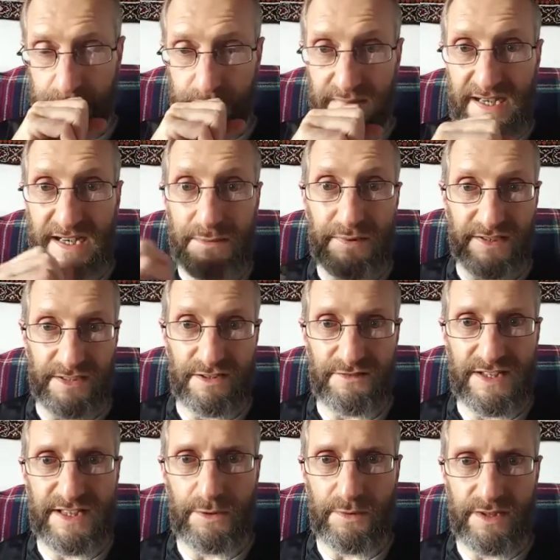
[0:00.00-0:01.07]
I believe,
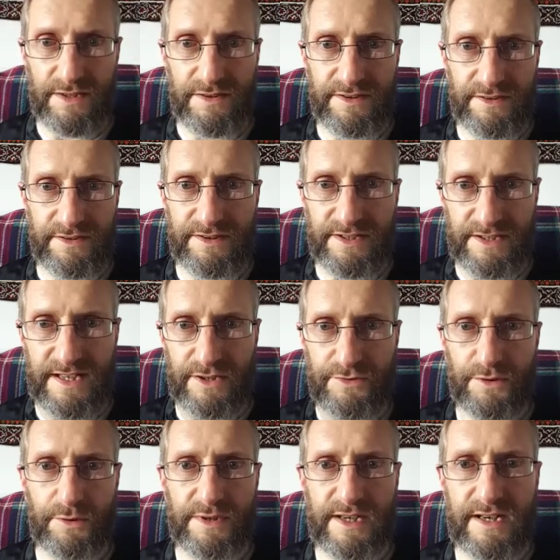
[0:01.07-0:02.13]
anyway, that the
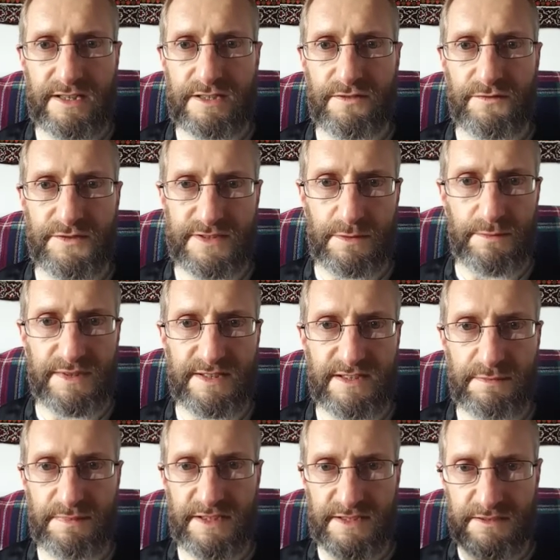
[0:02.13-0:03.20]
natural reaction for somebody
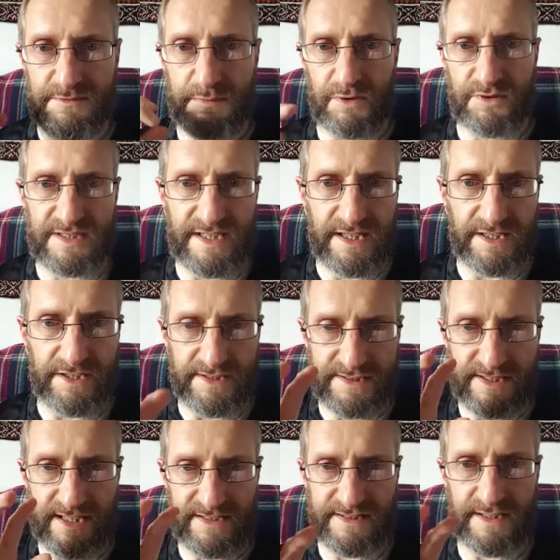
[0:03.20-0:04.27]
to be
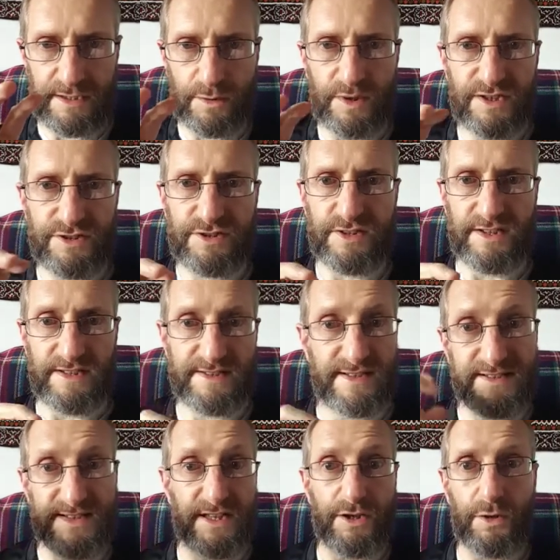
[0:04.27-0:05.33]
spontaneously ask that question is to
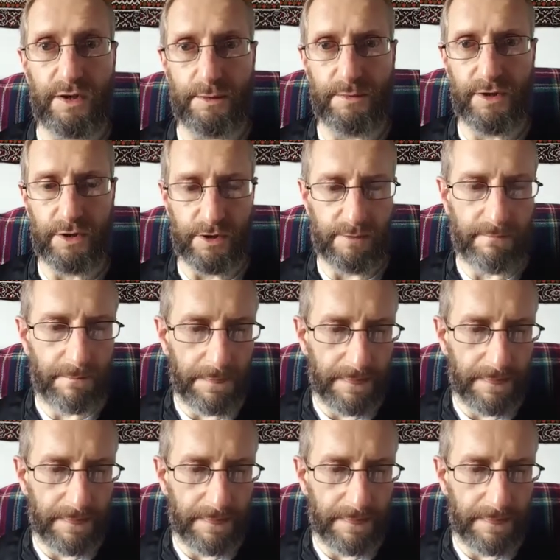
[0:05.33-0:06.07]
say, "No, I'm not."